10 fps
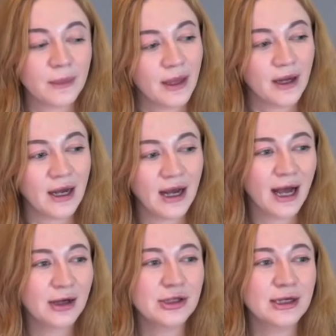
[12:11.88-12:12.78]

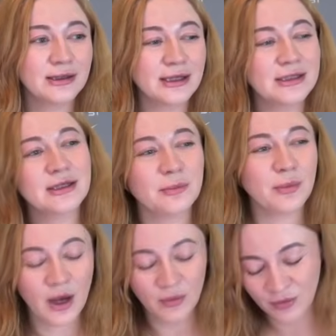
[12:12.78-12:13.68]
Actually, this is a
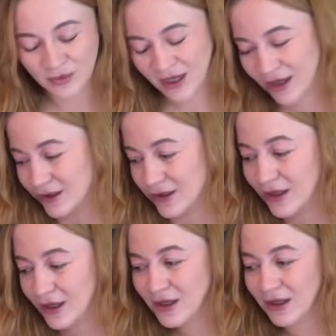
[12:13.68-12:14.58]
problem that
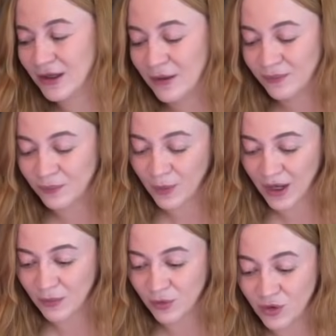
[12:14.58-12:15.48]
my
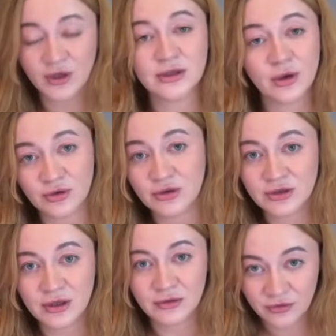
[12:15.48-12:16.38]
employees also
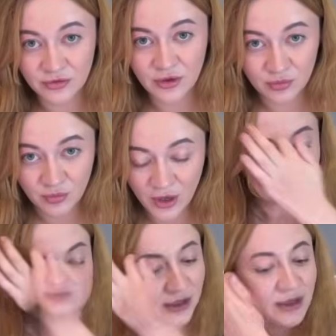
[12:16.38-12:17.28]
suffer from
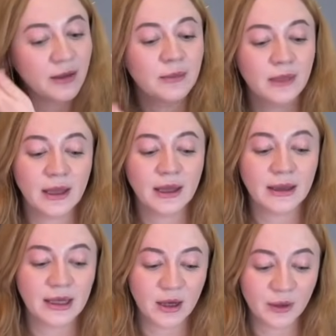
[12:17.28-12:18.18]
when
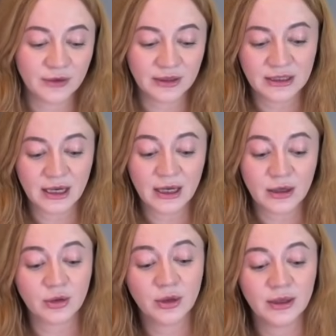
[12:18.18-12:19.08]
they often say,
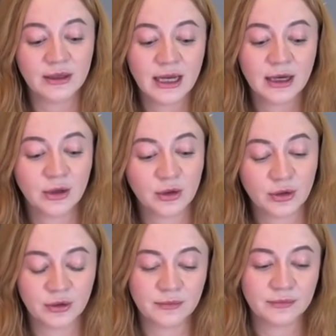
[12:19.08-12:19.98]
look, take a look.
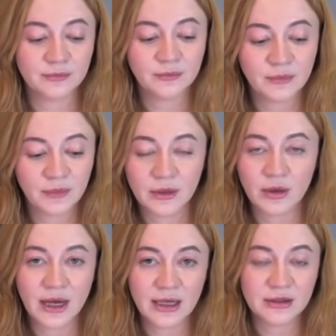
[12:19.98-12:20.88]
You're
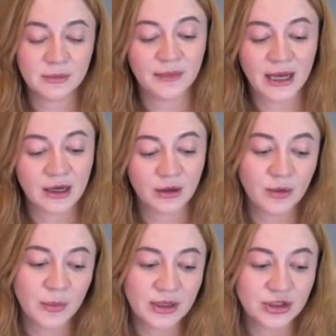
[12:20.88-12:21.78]
like, take a look,
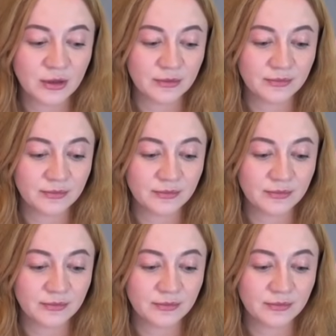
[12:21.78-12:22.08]
Masha.